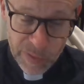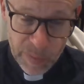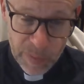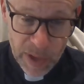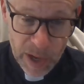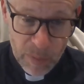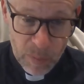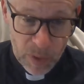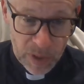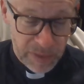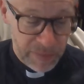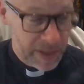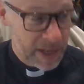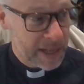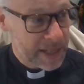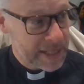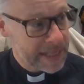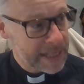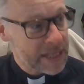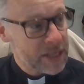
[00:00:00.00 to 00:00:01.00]
And one of the
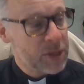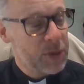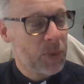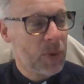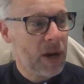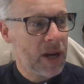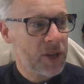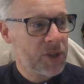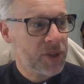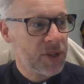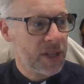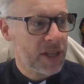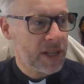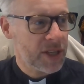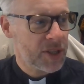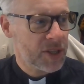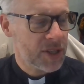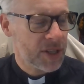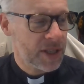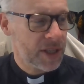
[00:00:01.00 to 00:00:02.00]
ideas was
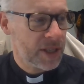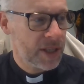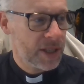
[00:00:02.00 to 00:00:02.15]
that